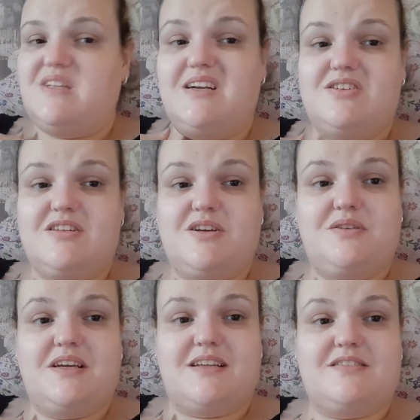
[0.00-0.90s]
because I
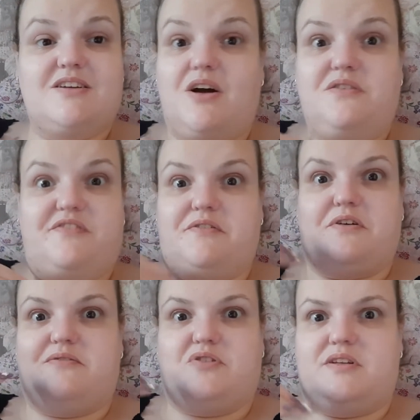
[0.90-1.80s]
don't get to go very
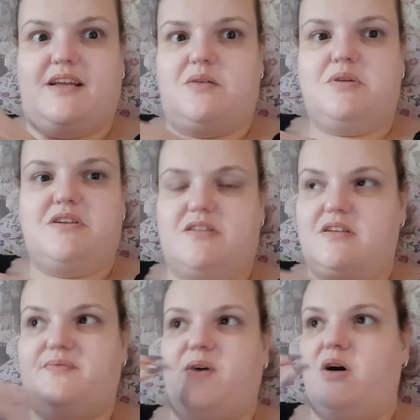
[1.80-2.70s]
often now because of
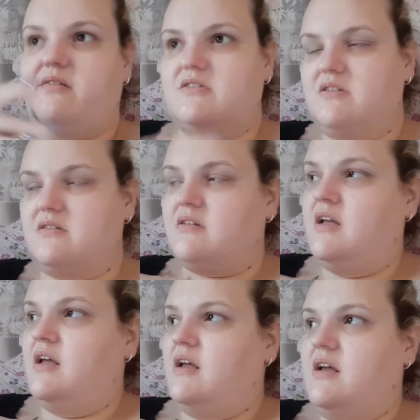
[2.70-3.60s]
this virus and
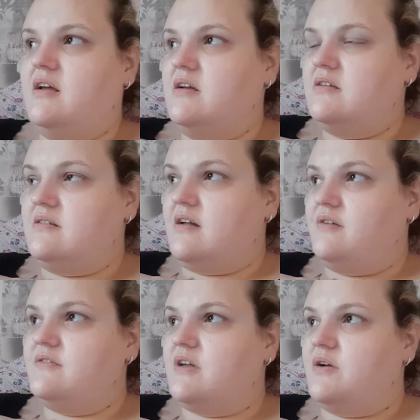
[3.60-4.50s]

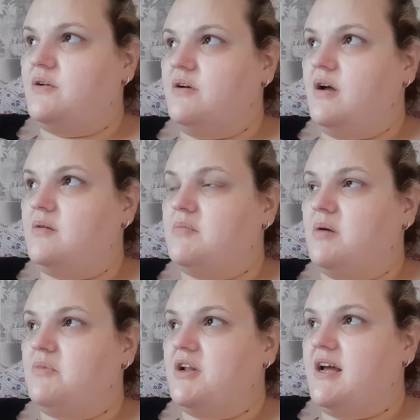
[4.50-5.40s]
stuff. So
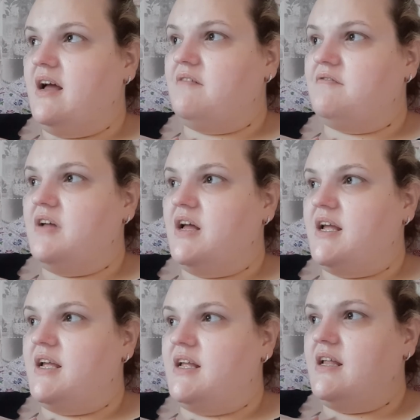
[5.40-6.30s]
I'm gonna have
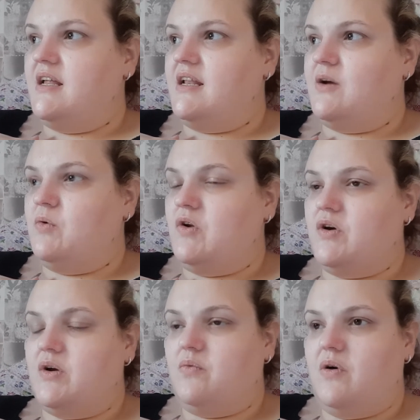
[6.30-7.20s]
a little
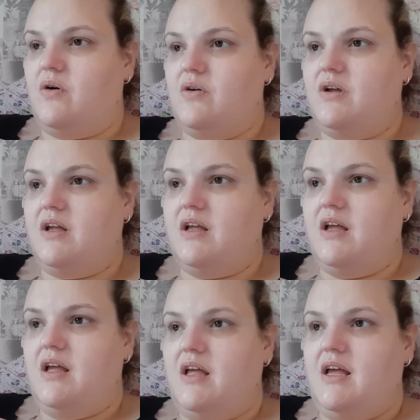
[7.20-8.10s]
look at what
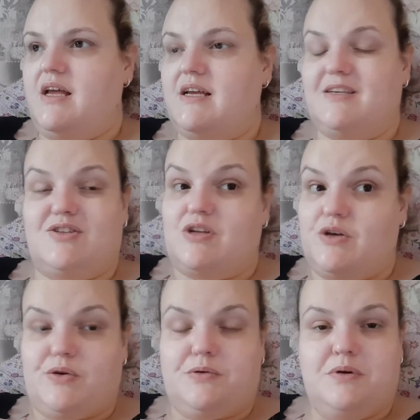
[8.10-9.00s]
is
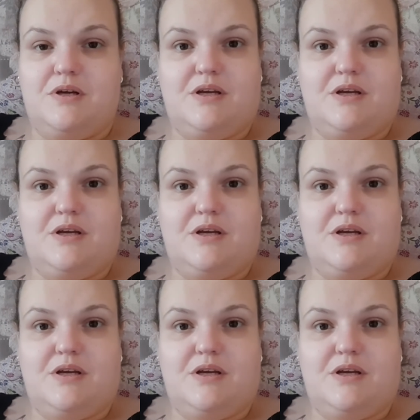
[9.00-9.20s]
new,